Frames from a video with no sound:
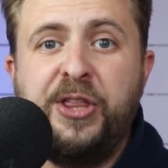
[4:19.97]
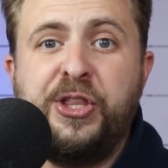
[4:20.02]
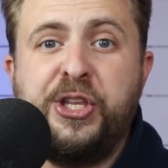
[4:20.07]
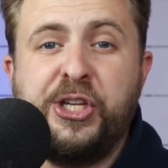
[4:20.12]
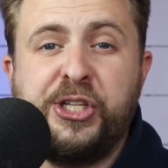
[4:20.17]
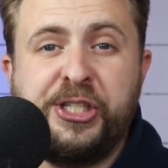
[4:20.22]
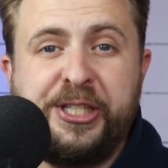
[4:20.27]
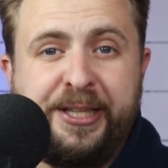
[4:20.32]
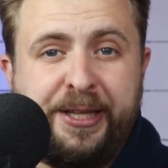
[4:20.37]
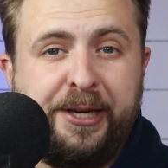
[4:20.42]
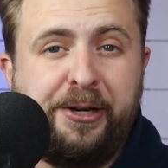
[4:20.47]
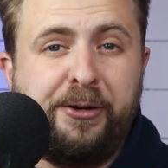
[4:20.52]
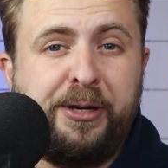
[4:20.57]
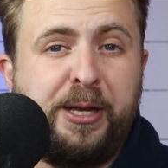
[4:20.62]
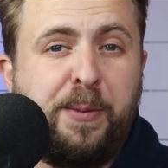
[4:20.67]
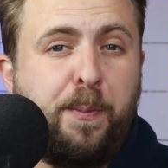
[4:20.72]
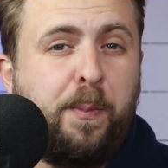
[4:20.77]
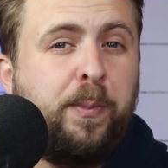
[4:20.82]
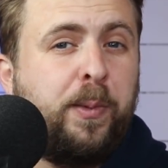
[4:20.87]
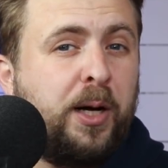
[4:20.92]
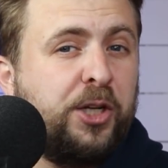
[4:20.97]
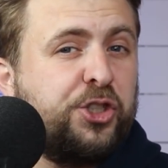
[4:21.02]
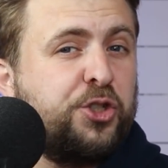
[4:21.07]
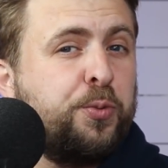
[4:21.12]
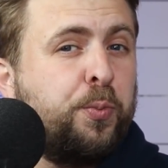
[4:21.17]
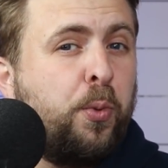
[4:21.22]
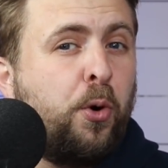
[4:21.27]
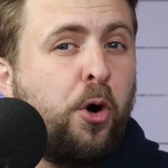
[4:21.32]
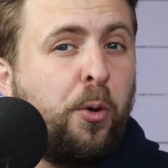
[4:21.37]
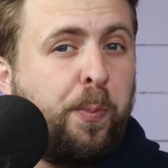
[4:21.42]
There's literally
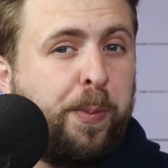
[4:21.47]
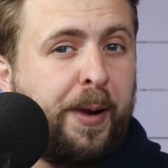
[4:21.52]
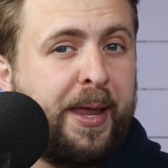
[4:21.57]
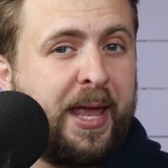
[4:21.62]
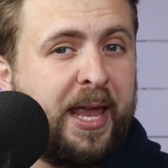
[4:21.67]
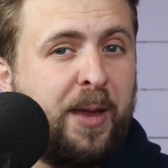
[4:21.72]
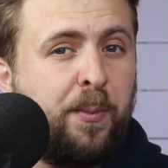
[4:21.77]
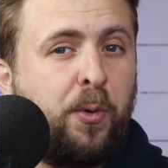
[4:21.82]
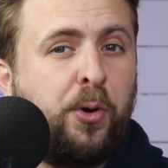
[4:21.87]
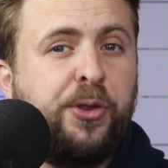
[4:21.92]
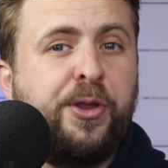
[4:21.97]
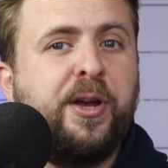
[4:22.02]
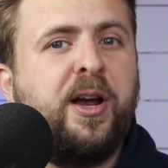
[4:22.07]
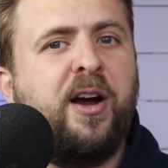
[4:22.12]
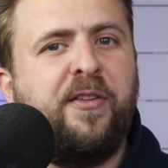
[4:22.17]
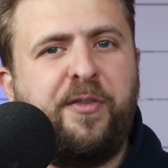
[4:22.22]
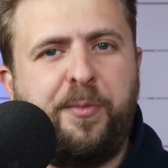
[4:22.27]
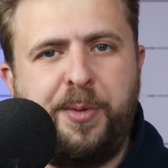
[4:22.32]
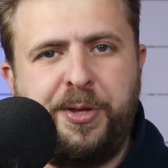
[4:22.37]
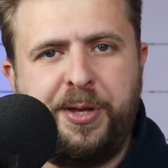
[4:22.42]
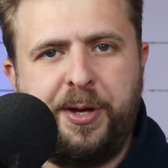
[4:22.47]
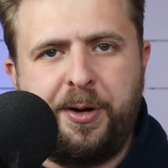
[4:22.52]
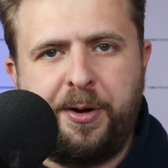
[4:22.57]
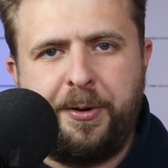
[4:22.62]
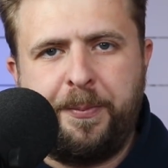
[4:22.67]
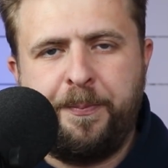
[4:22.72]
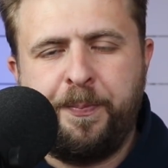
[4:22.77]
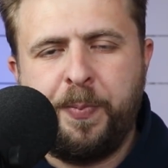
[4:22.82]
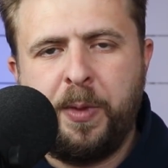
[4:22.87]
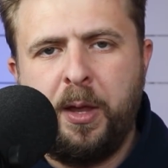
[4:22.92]
much more blame on the government here.